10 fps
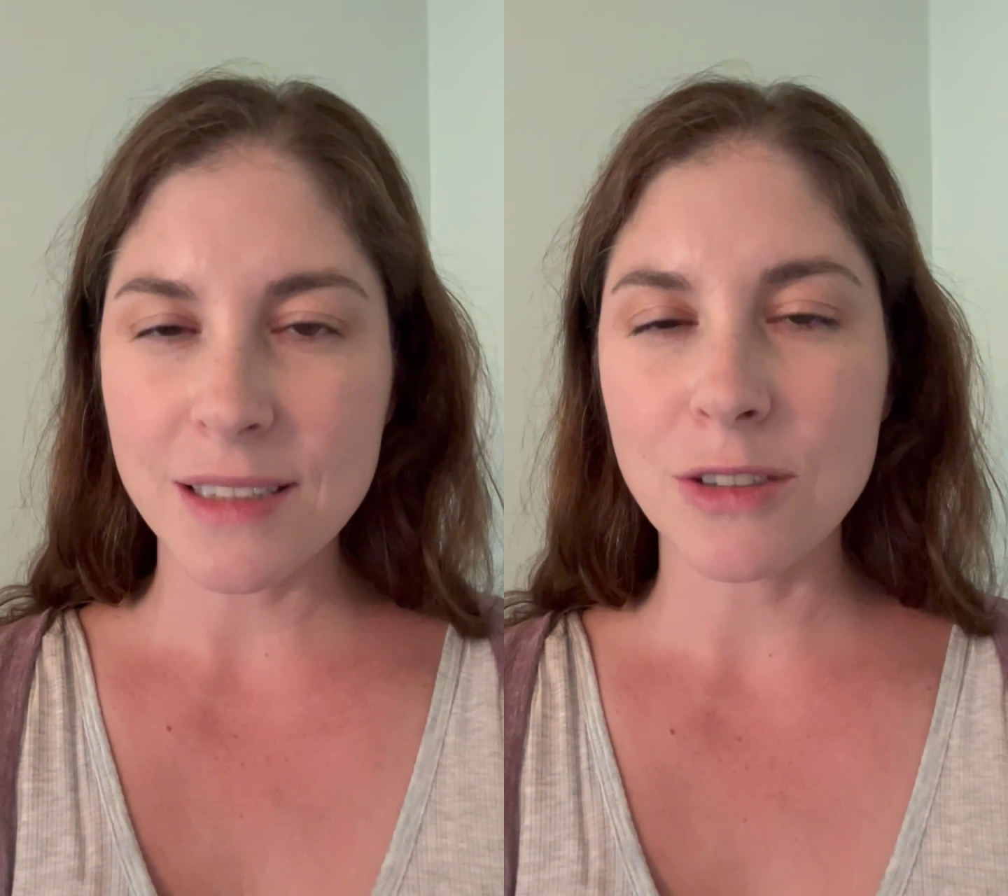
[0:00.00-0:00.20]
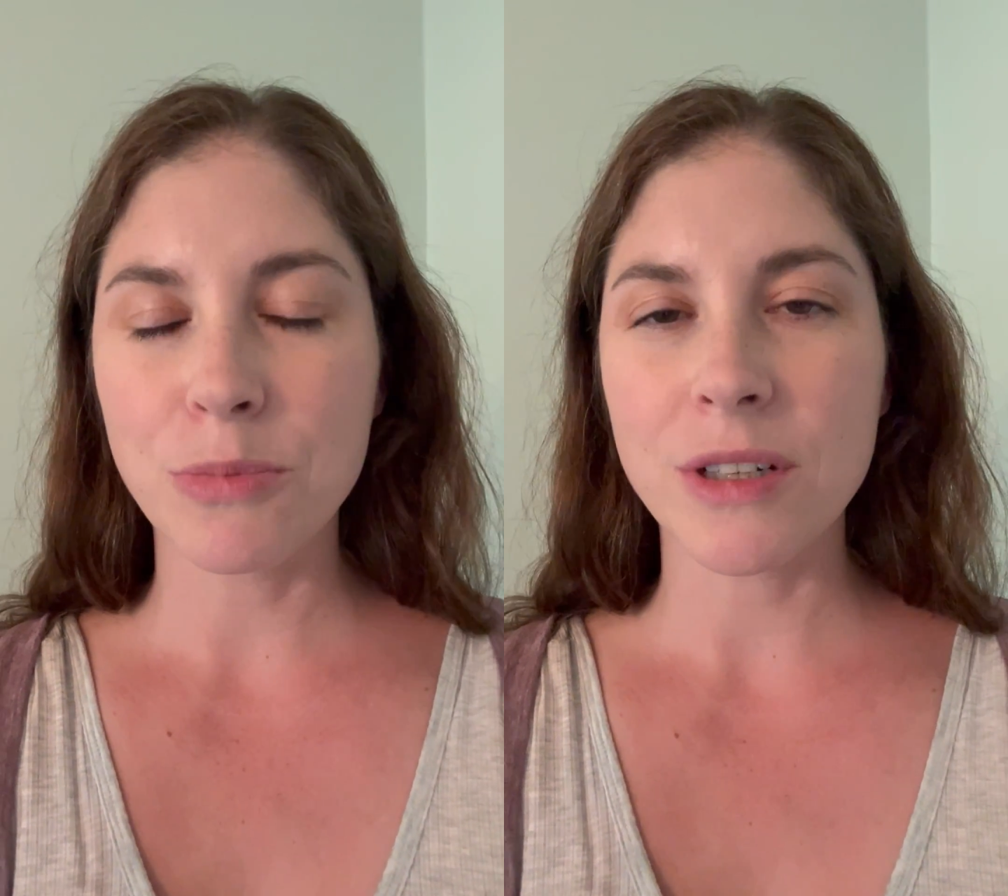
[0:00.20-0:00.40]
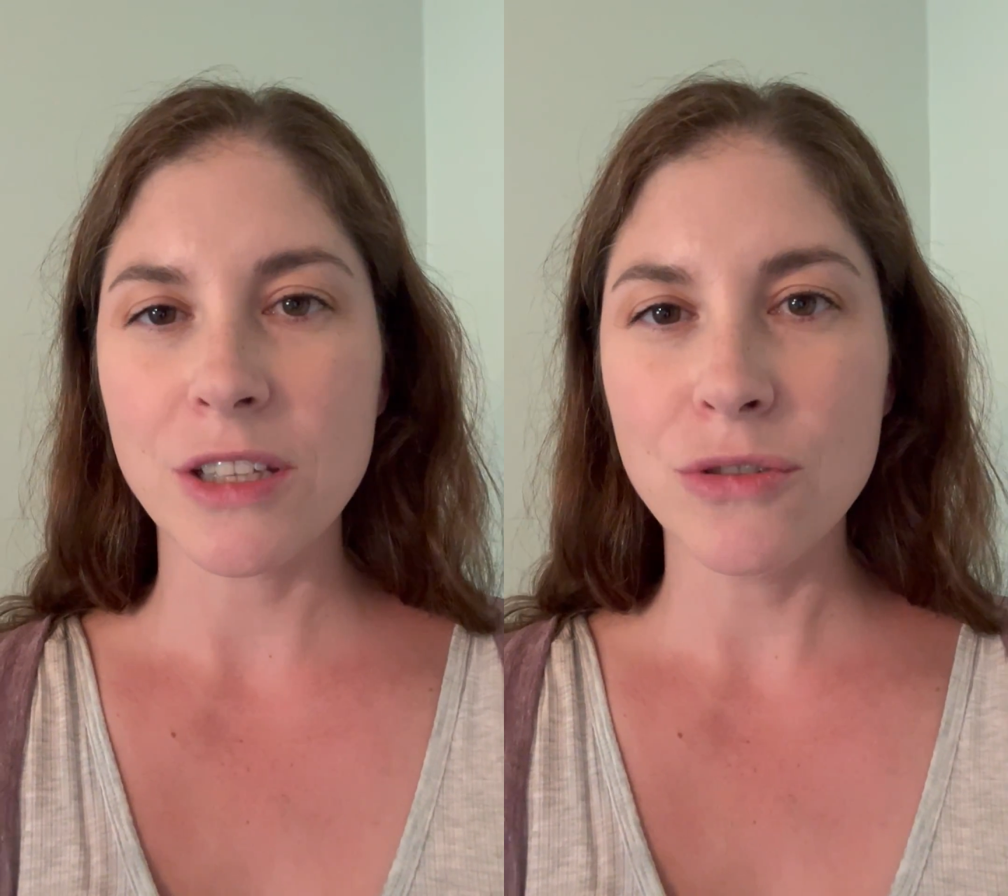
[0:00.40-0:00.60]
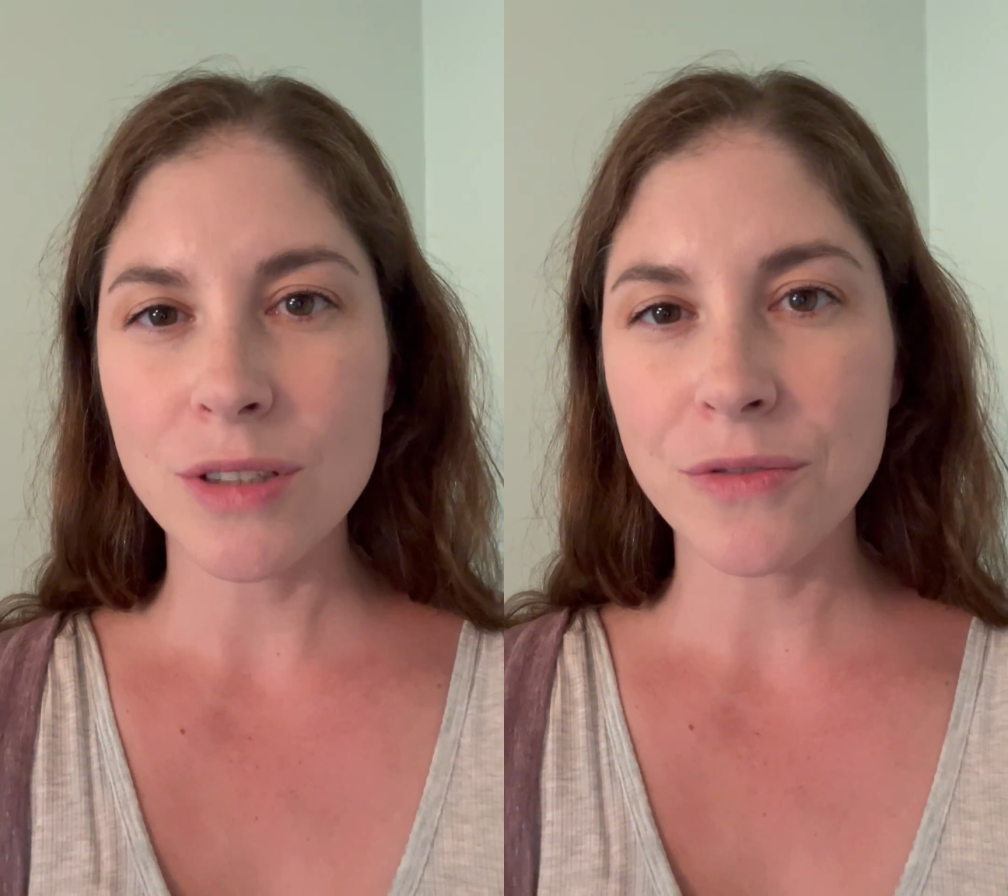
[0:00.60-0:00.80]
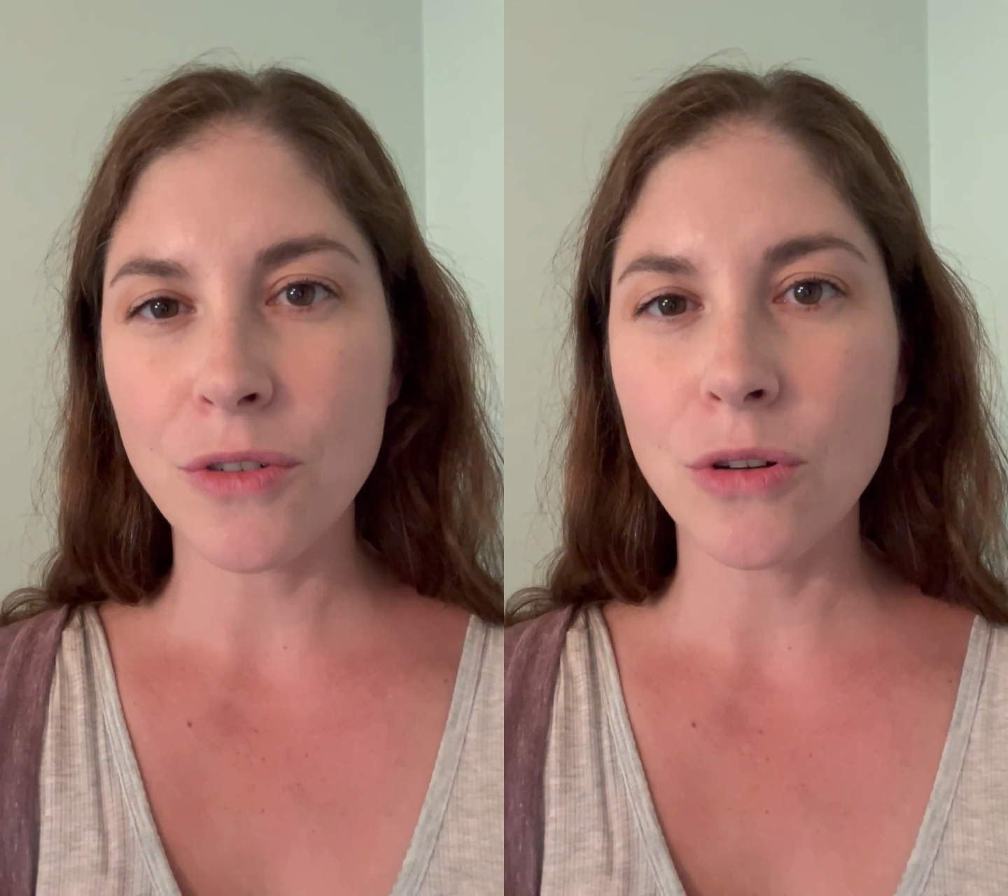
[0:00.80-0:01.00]
still pretty
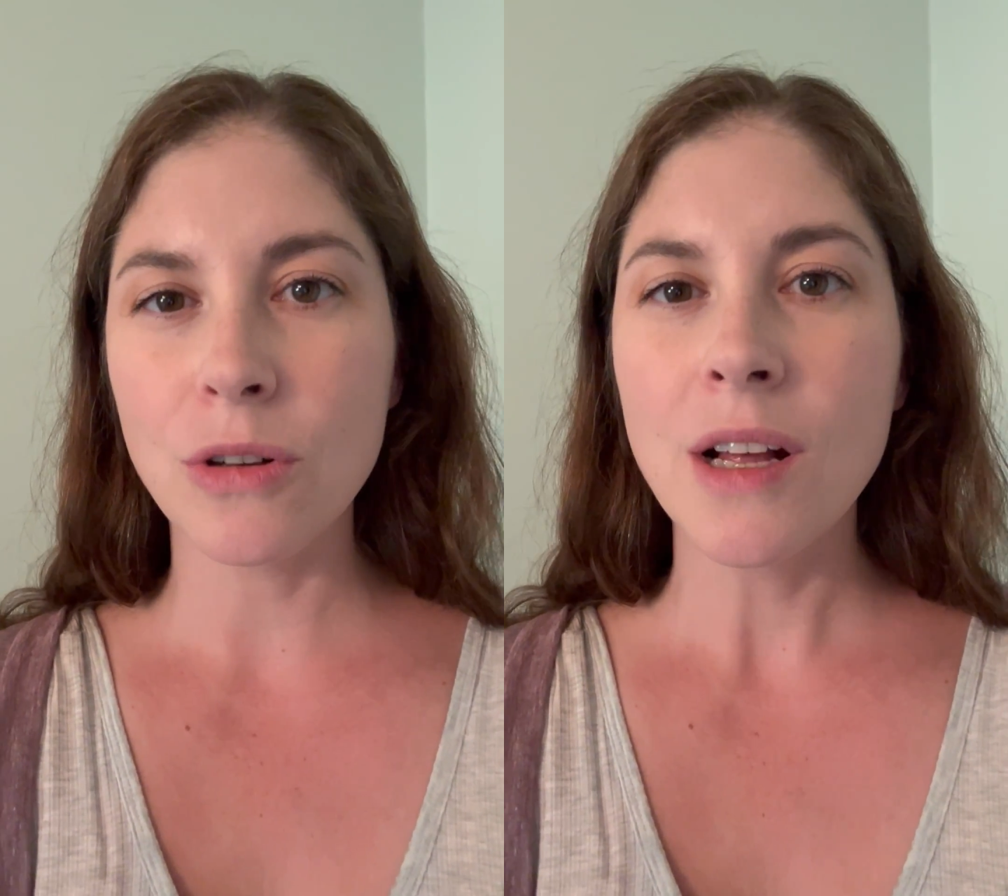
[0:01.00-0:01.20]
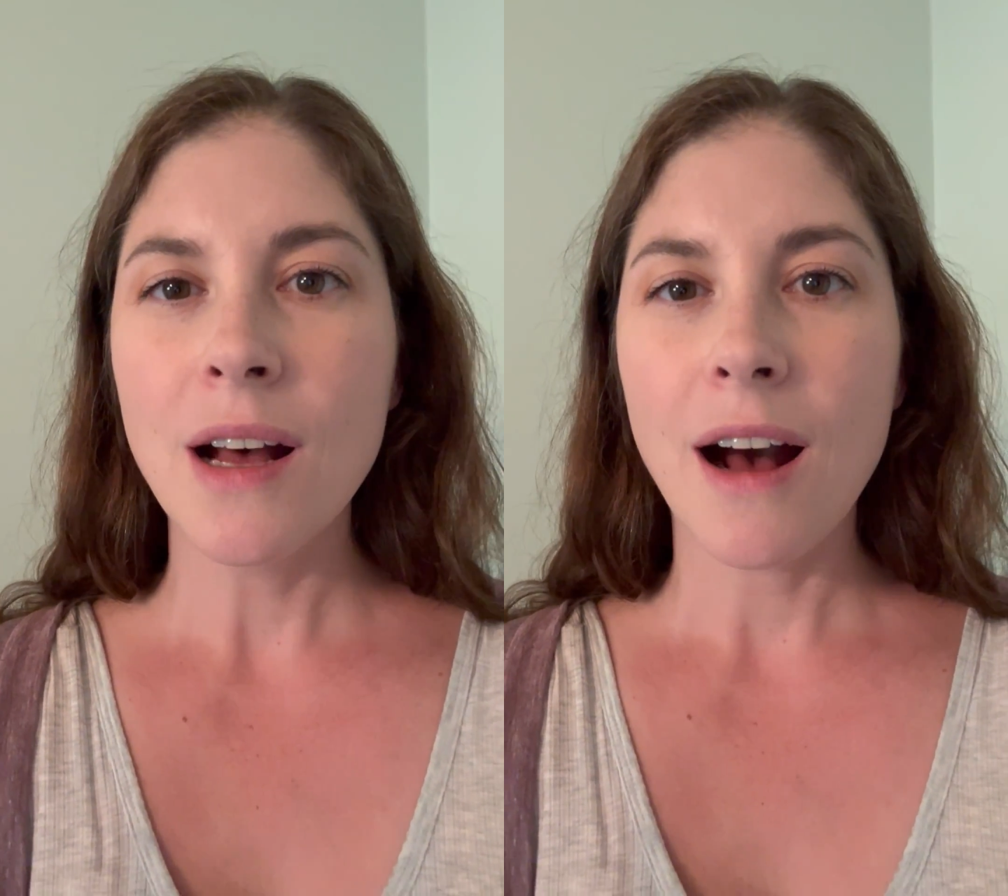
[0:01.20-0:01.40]
useful.